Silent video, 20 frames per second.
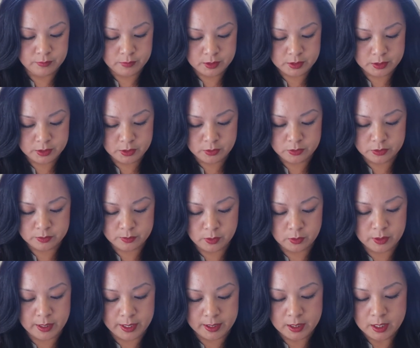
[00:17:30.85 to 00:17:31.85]
Excuse me.
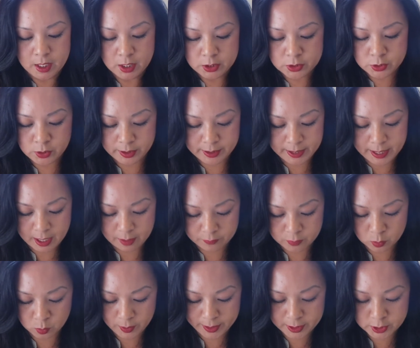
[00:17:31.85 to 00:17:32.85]
Okay, so I have
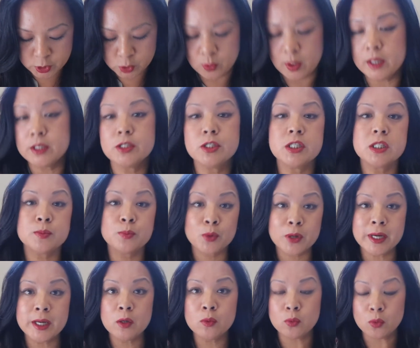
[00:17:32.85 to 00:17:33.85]
the Wei Chuan
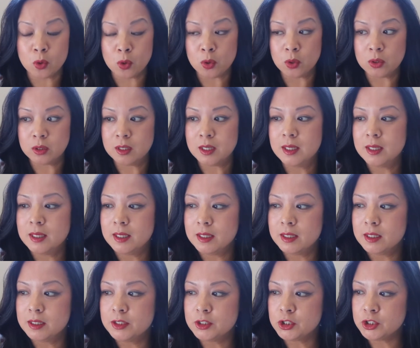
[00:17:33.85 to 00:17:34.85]
spring roll
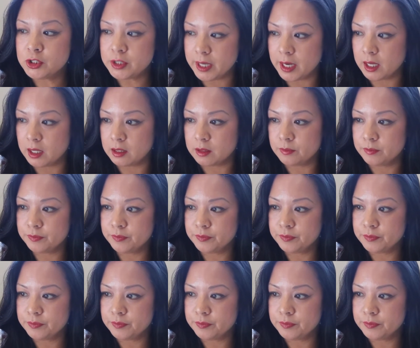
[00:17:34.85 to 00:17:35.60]
shell.